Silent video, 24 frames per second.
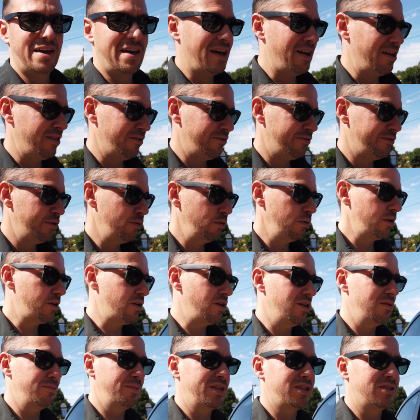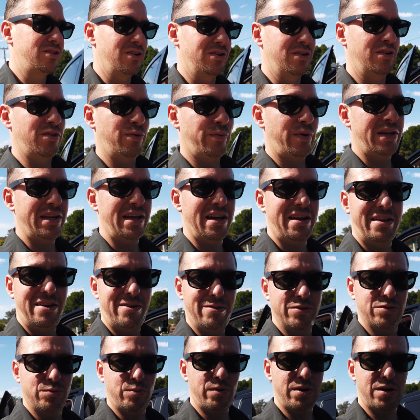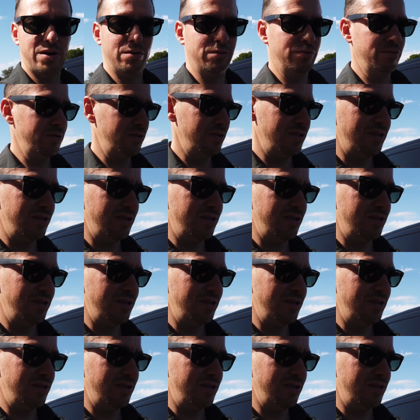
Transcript: how the fuel economy's gone on the way down here as well.